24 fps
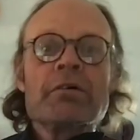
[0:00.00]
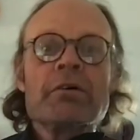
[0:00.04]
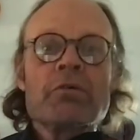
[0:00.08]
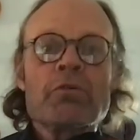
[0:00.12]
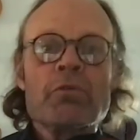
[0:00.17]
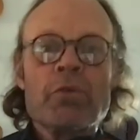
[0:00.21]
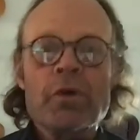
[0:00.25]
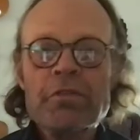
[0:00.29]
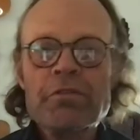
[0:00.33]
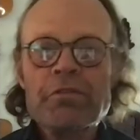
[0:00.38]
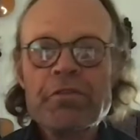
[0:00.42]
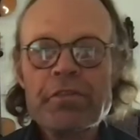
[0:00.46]

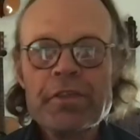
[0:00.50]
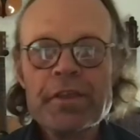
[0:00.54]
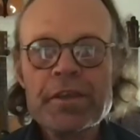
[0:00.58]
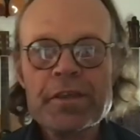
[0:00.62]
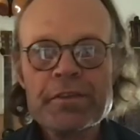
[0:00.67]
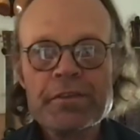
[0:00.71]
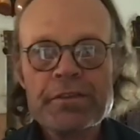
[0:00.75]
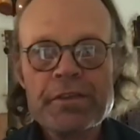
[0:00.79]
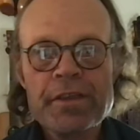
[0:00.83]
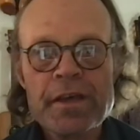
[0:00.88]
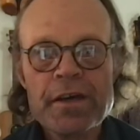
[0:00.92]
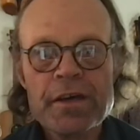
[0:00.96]
One thing
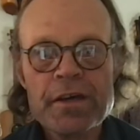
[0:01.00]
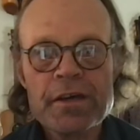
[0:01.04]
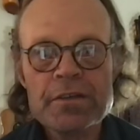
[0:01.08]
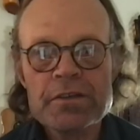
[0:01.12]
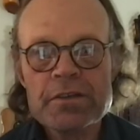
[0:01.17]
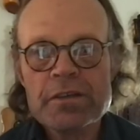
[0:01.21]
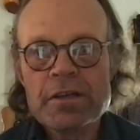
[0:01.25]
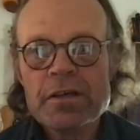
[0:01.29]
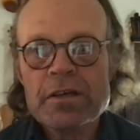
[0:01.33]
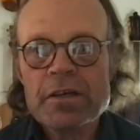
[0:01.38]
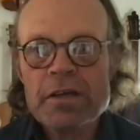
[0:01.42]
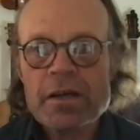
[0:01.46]
that
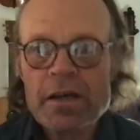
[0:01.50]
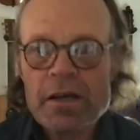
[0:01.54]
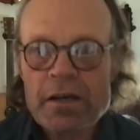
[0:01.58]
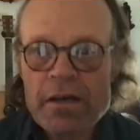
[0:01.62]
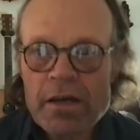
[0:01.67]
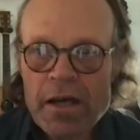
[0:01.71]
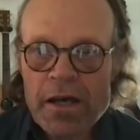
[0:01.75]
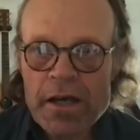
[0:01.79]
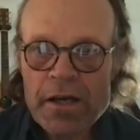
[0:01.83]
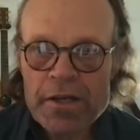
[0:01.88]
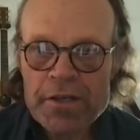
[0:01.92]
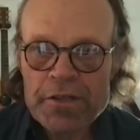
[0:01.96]

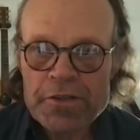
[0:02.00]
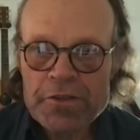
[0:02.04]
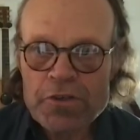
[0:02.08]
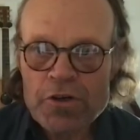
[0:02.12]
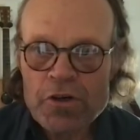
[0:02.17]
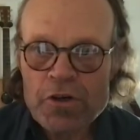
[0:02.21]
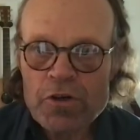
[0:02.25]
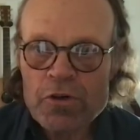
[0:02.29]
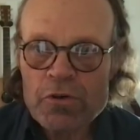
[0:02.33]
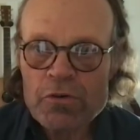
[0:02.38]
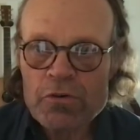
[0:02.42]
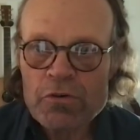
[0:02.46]
I
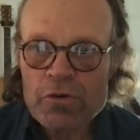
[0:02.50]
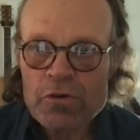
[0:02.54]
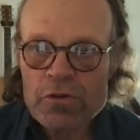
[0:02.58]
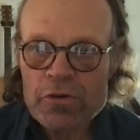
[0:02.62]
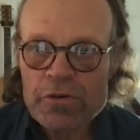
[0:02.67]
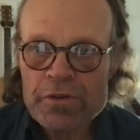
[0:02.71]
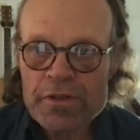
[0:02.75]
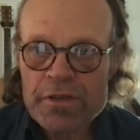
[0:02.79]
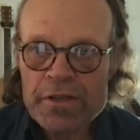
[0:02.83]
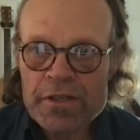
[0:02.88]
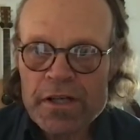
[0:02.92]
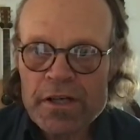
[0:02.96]
know, or
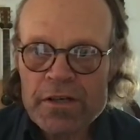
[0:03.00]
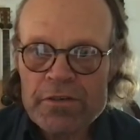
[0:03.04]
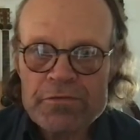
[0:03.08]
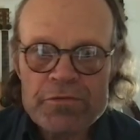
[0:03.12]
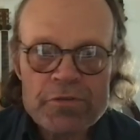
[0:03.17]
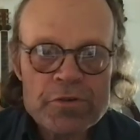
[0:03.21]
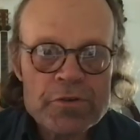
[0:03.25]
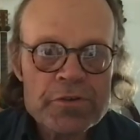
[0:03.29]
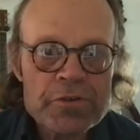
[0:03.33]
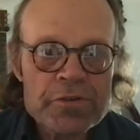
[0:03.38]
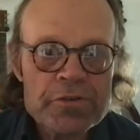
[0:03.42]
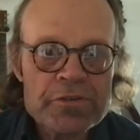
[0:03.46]
that I've
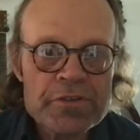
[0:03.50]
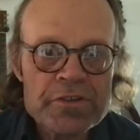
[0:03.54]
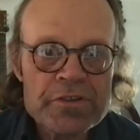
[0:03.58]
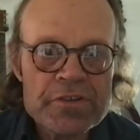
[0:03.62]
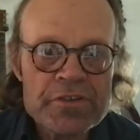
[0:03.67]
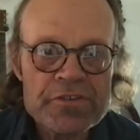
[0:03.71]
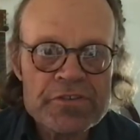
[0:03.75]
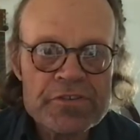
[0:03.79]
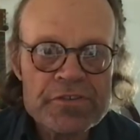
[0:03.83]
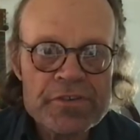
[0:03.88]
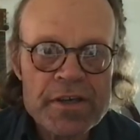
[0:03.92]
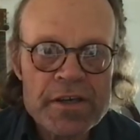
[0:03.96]
learned,
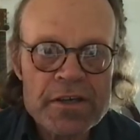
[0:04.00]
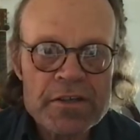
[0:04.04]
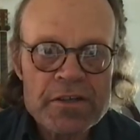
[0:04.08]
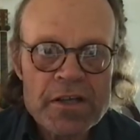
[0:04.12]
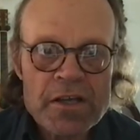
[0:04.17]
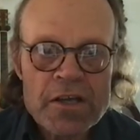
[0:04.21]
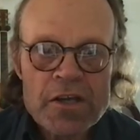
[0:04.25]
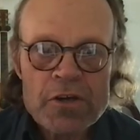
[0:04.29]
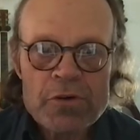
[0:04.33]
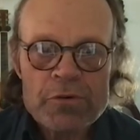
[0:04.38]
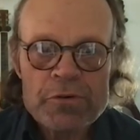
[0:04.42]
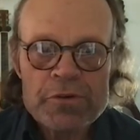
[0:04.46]
is that
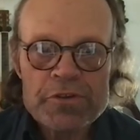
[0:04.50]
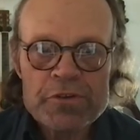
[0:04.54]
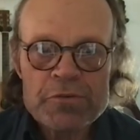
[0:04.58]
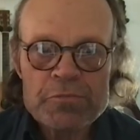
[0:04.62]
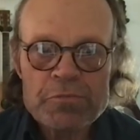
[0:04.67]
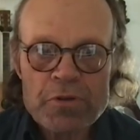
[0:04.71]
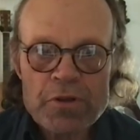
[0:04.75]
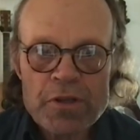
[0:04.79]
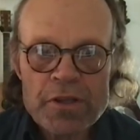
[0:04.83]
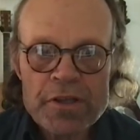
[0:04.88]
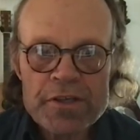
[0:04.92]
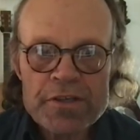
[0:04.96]
when you
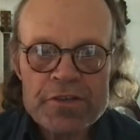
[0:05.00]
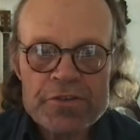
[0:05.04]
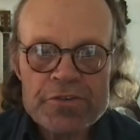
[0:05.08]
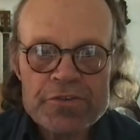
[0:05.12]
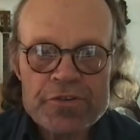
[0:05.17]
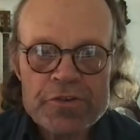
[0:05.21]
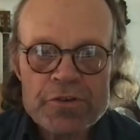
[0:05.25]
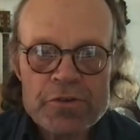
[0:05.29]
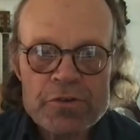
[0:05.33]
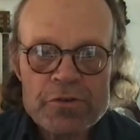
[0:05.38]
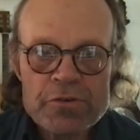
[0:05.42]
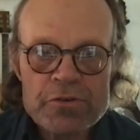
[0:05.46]
play a
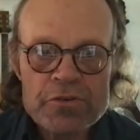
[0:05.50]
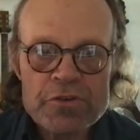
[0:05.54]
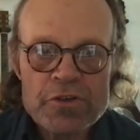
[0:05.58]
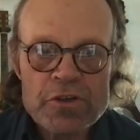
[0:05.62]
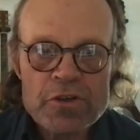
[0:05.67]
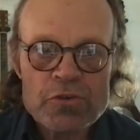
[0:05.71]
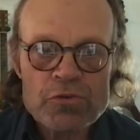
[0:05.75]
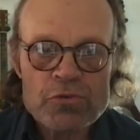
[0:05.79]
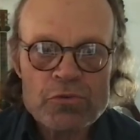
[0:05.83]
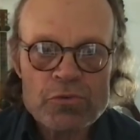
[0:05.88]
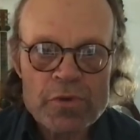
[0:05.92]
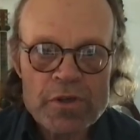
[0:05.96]
tune
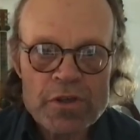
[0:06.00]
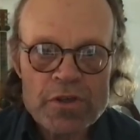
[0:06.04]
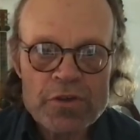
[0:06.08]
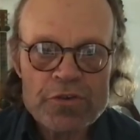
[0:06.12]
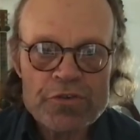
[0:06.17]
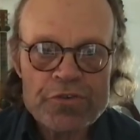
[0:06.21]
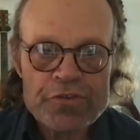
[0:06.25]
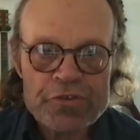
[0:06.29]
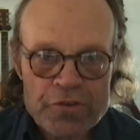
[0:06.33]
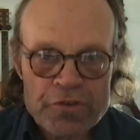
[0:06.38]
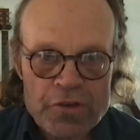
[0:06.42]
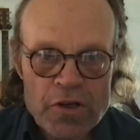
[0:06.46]
real
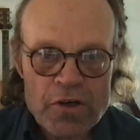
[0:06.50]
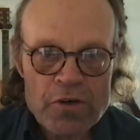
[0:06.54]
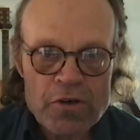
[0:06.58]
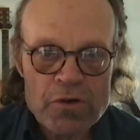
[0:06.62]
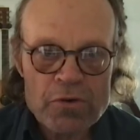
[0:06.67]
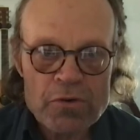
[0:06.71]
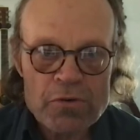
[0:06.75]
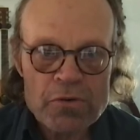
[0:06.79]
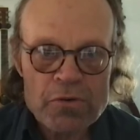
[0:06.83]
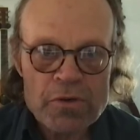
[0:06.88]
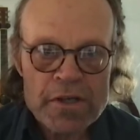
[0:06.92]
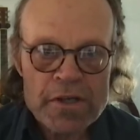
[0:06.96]

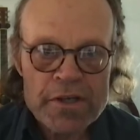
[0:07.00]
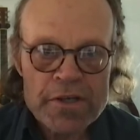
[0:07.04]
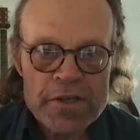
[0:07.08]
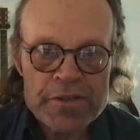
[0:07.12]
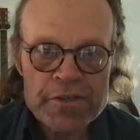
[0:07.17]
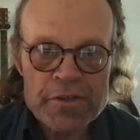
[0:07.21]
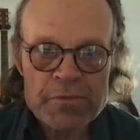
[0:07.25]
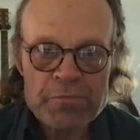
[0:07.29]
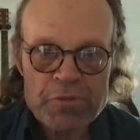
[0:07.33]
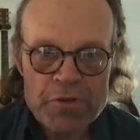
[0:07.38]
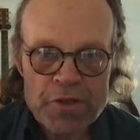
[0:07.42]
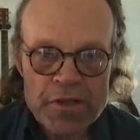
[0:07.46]
slow,
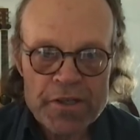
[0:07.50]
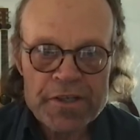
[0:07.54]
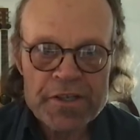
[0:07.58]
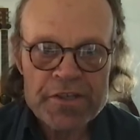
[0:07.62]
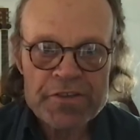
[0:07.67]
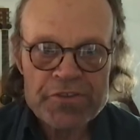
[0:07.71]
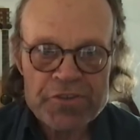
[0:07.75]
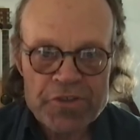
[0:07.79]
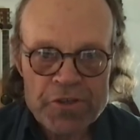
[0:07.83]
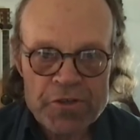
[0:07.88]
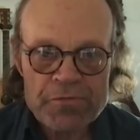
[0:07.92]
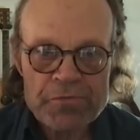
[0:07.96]
you play
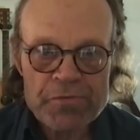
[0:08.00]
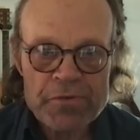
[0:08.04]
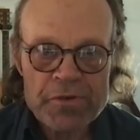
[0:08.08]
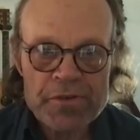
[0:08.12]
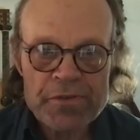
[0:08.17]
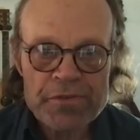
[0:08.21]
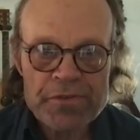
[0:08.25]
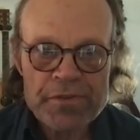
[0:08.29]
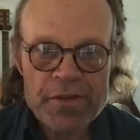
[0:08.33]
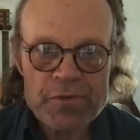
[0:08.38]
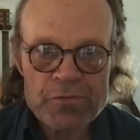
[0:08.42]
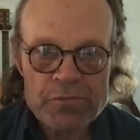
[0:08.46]
it
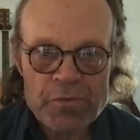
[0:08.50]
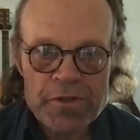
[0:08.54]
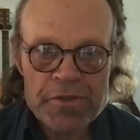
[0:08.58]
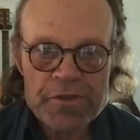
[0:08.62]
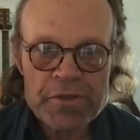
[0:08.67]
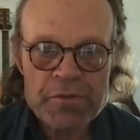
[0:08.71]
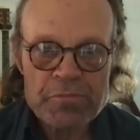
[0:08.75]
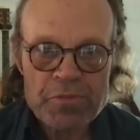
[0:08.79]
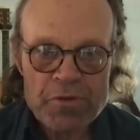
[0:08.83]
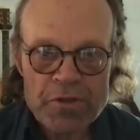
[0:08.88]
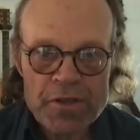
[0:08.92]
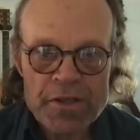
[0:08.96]
different than when you
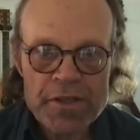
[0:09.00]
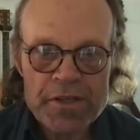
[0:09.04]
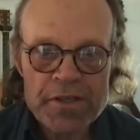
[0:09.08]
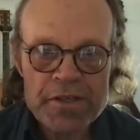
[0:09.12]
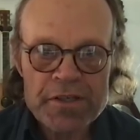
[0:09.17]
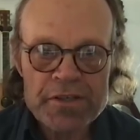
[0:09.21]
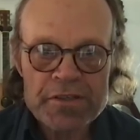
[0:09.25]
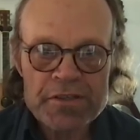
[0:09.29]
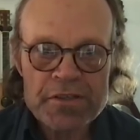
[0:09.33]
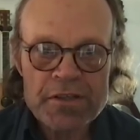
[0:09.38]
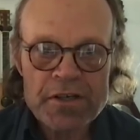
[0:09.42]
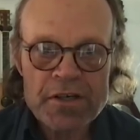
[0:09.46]
play
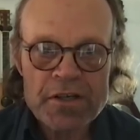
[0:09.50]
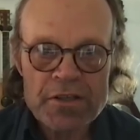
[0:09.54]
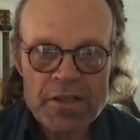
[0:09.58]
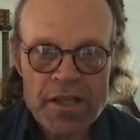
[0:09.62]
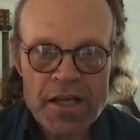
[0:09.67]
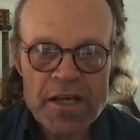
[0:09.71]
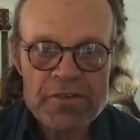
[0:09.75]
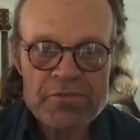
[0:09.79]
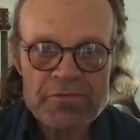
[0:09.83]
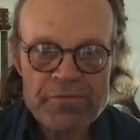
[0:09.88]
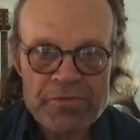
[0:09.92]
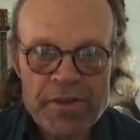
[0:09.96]
it a
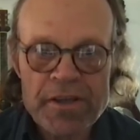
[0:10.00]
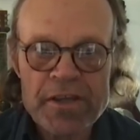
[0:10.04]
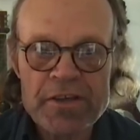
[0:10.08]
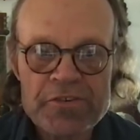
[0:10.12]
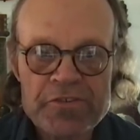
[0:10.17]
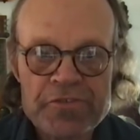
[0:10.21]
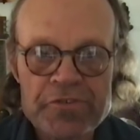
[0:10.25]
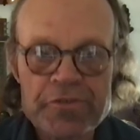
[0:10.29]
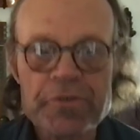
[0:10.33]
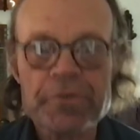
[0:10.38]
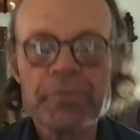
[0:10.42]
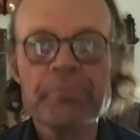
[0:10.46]
lot
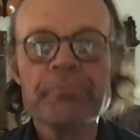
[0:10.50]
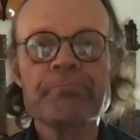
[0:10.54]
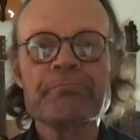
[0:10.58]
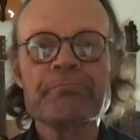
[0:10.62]
faster.